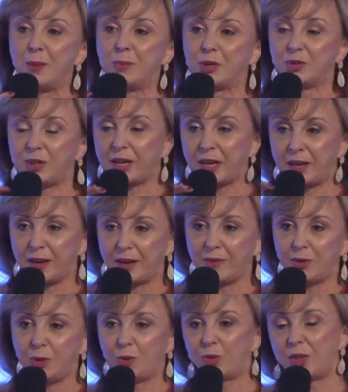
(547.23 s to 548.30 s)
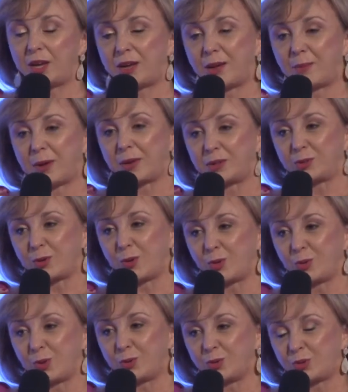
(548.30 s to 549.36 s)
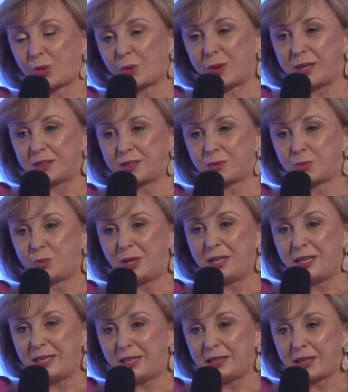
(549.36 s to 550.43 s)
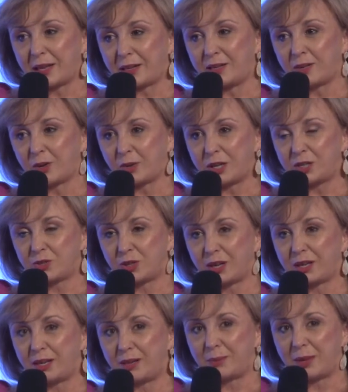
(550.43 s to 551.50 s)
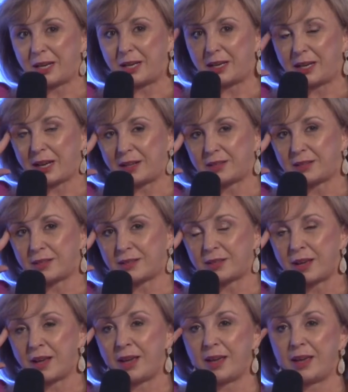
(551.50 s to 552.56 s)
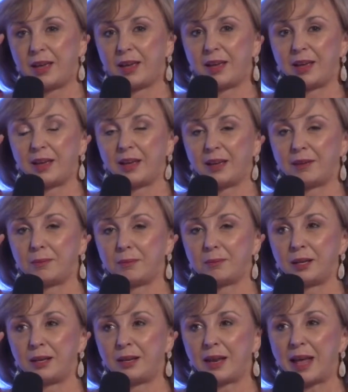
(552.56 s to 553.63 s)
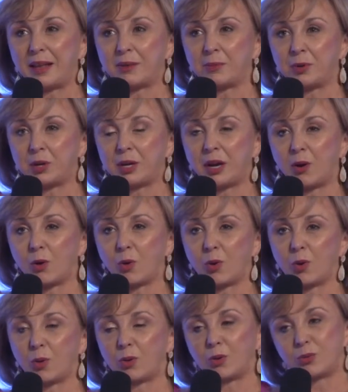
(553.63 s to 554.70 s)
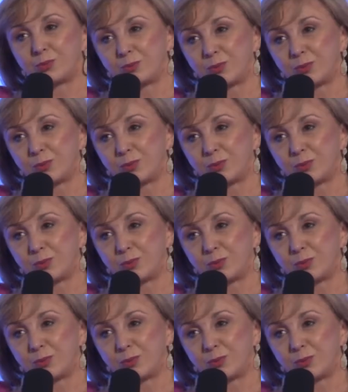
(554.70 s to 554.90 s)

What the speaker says: Because again, if you think about all those trends, we need that innovation, and in many cases, Latin America or